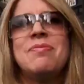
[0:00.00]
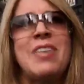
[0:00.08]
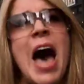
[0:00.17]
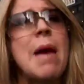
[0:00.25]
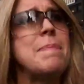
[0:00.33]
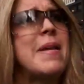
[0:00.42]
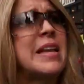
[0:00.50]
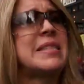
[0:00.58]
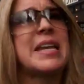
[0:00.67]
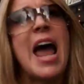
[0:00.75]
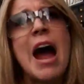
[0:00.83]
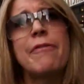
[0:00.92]
that means
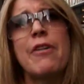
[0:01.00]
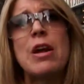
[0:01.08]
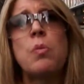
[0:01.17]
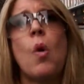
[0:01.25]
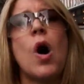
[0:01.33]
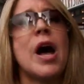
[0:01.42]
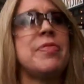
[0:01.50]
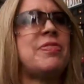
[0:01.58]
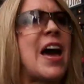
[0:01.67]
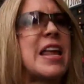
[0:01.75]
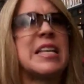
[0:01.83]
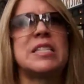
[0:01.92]
everyone
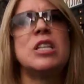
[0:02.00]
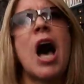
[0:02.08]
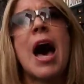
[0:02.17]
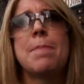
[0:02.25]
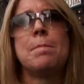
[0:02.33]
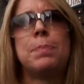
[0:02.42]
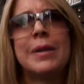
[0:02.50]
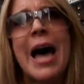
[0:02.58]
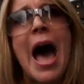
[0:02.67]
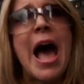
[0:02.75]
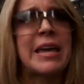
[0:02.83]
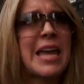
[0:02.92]
that is not
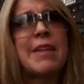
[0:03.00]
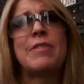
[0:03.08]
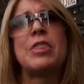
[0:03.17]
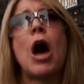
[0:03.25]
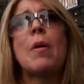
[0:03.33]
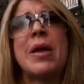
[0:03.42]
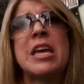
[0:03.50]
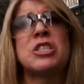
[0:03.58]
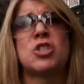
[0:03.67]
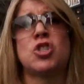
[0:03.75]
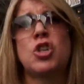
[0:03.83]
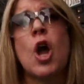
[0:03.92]
black, even though
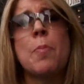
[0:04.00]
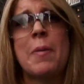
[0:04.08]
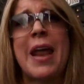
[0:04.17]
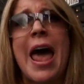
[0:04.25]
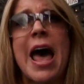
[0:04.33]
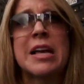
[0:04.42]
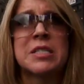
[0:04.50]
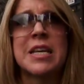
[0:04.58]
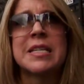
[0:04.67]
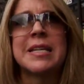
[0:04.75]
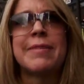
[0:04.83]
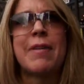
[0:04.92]
his stupid ass
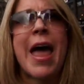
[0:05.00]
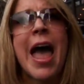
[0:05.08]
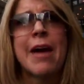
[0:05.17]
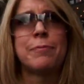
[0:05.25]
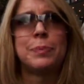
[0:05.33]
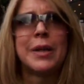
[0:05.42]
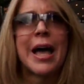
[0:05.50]
isn't even half